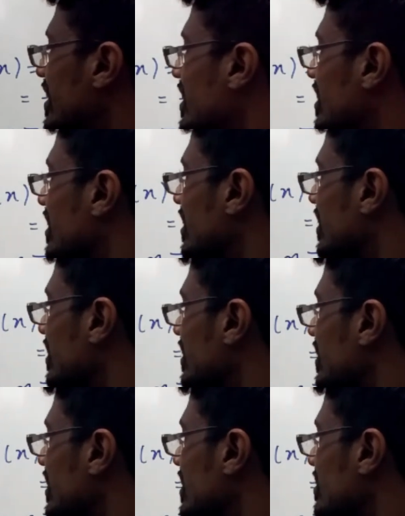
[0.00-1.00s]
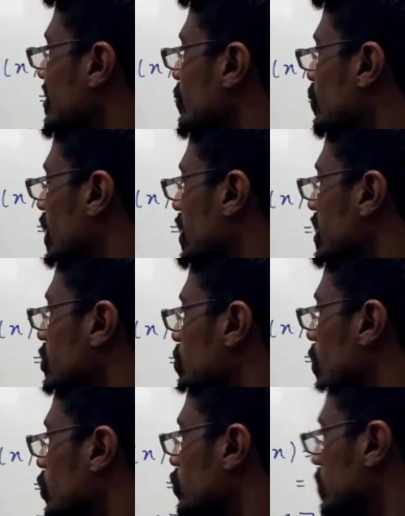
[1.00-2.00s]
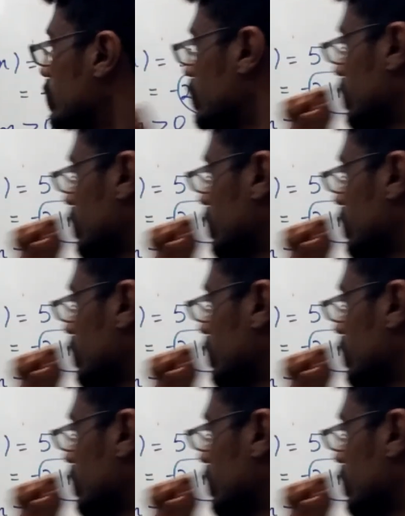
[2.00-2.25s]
said, this is when it is positive.